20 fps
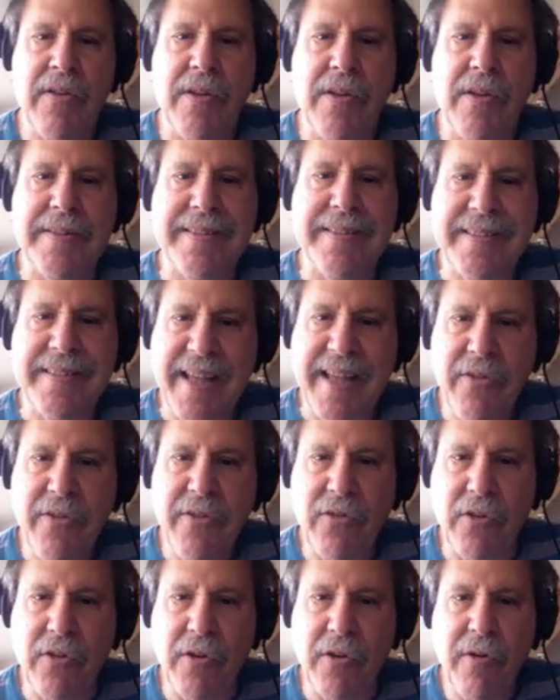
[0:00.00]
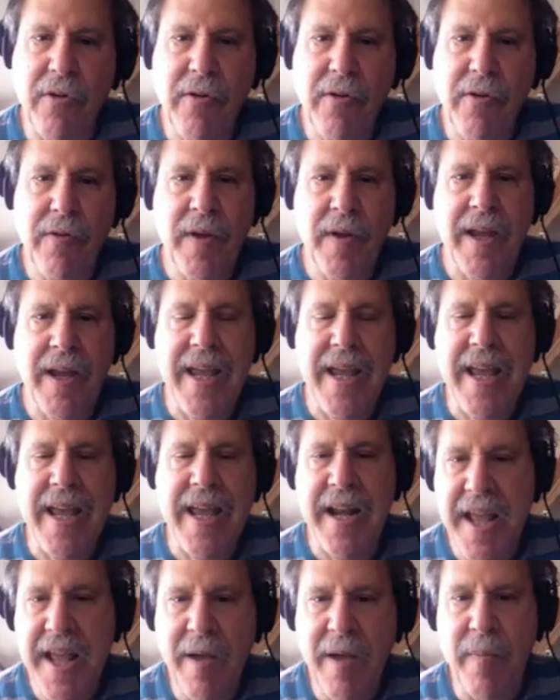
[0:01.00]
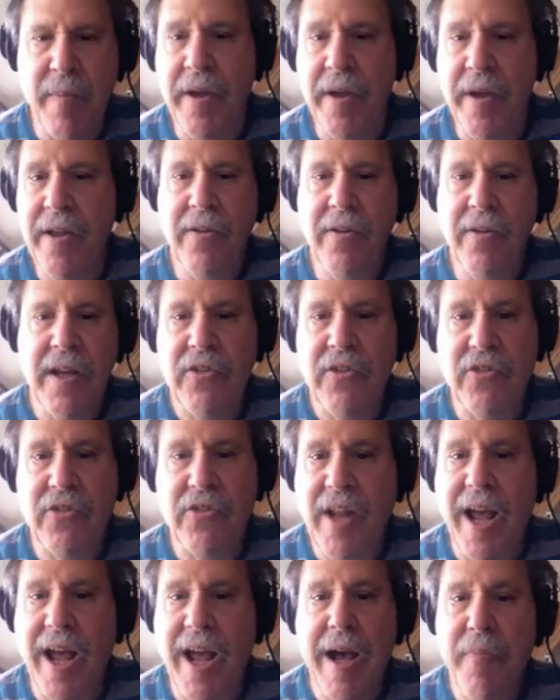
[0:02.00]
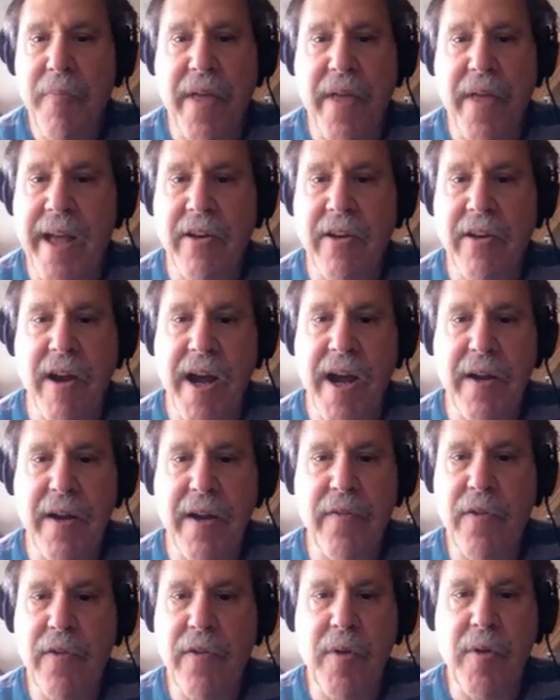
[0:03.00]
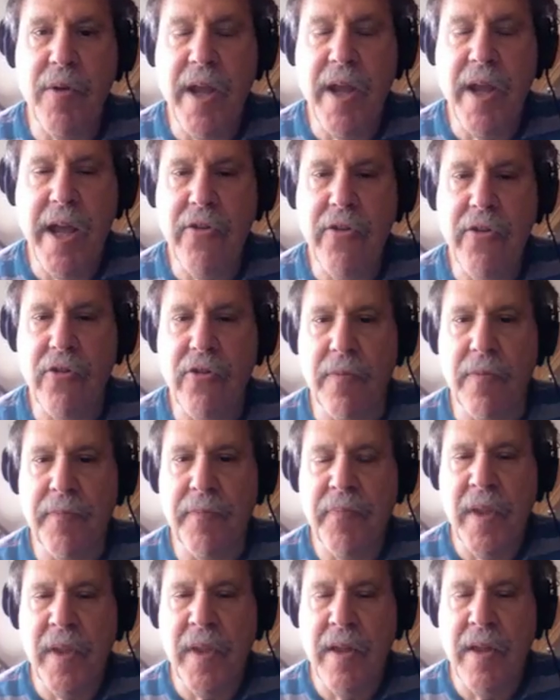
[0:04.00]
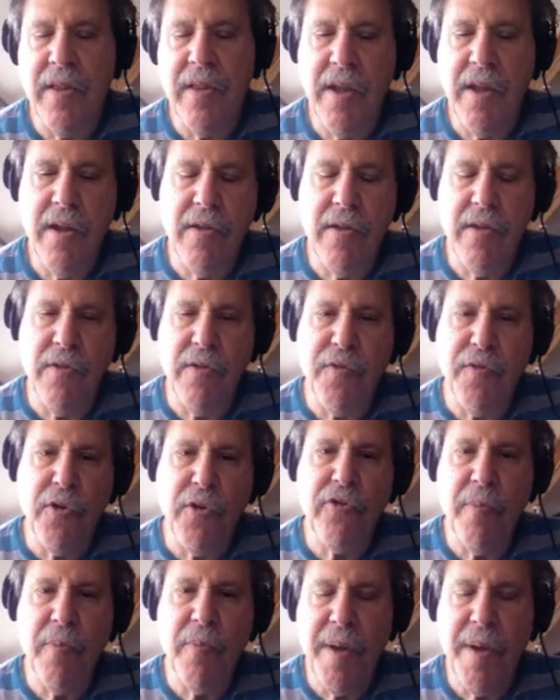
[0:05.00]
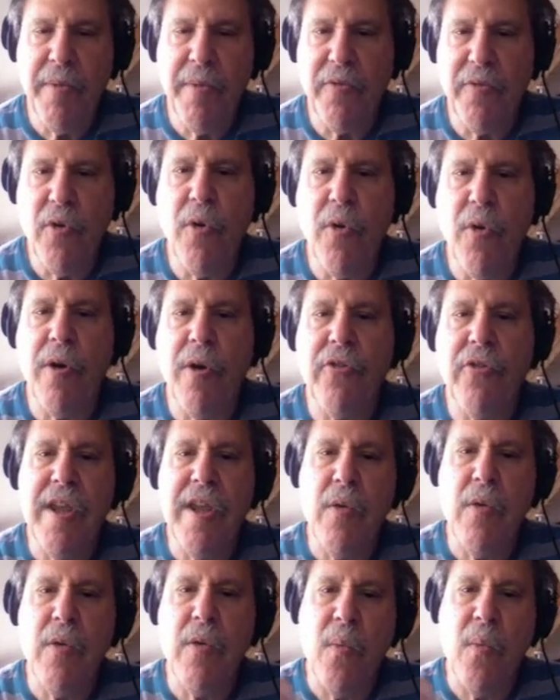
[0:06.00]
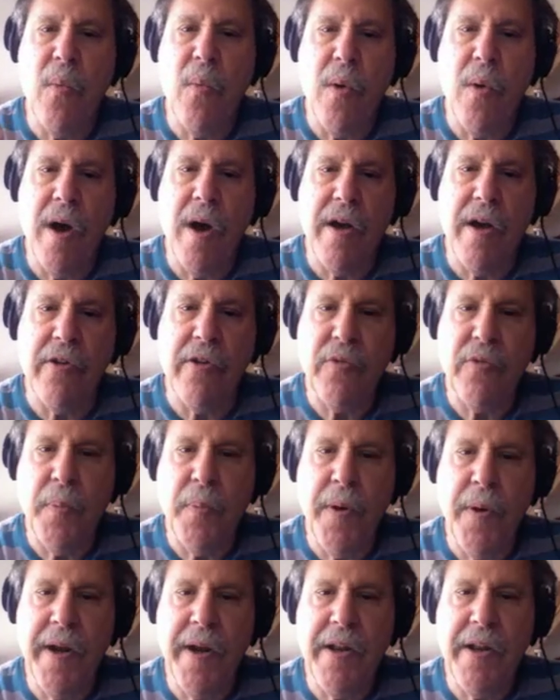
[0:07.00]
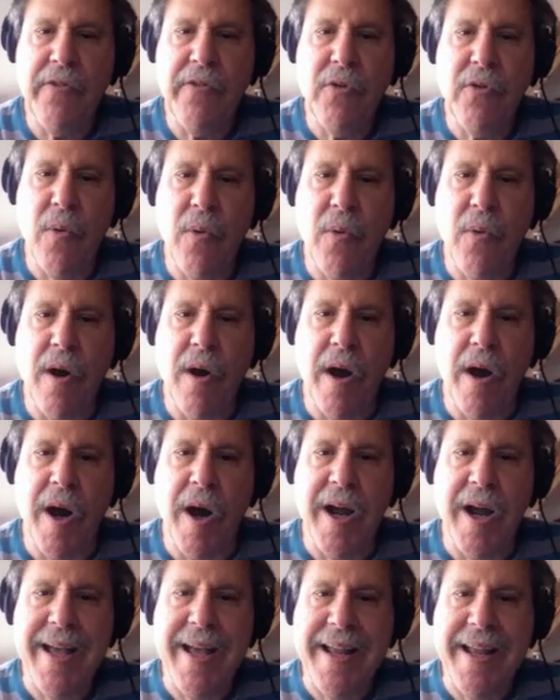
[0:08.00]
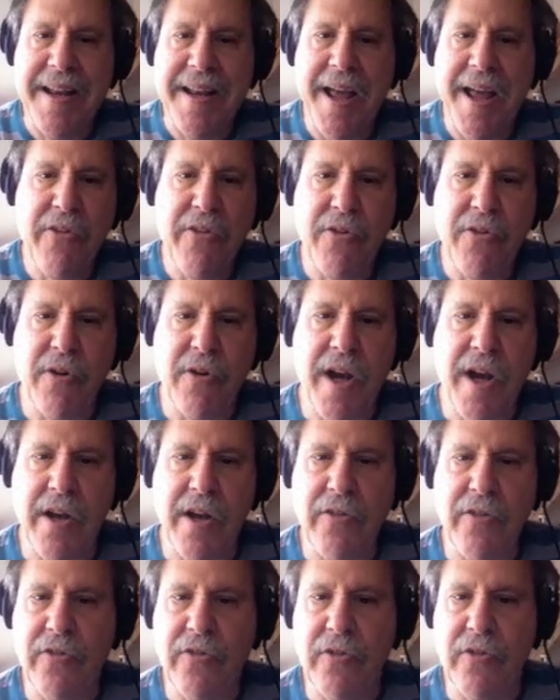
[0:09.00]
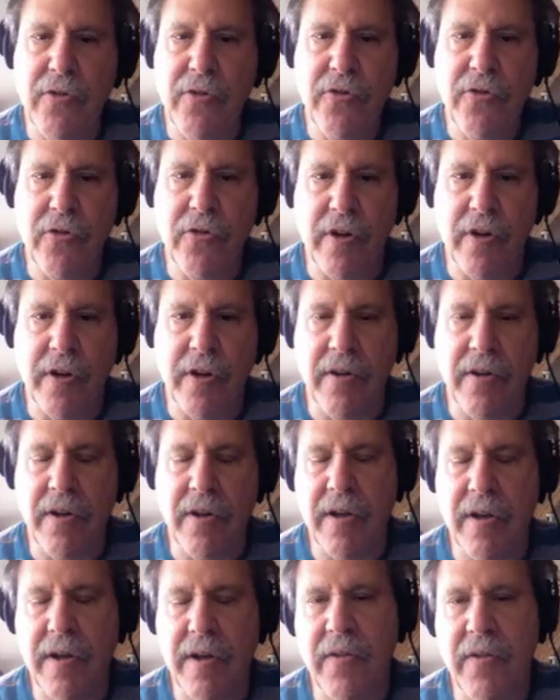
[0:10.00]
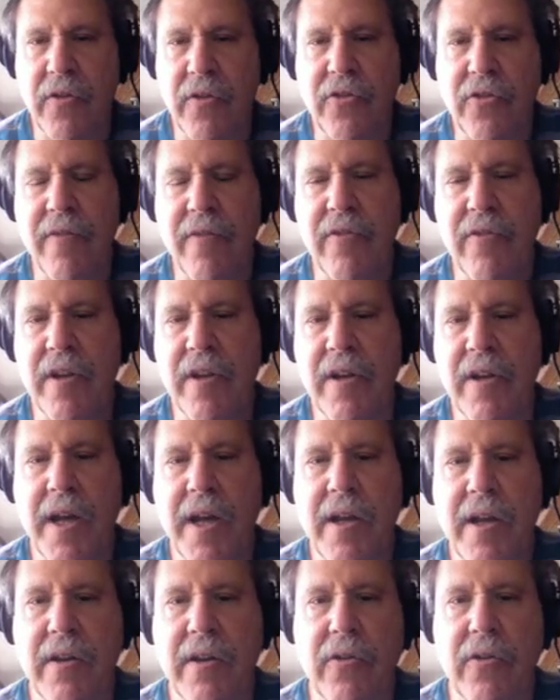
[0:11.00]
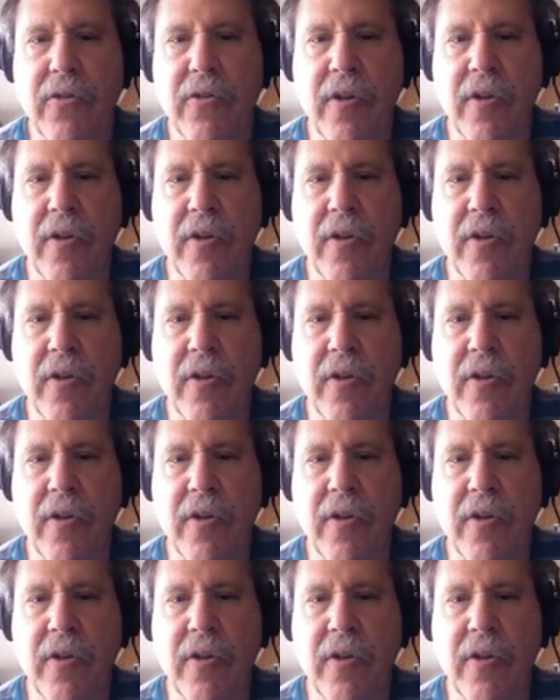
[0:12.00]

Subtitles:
censor, inhibit, stop that kind of communication. The First Amendment, of course, was put into our national constitution in the 1790s.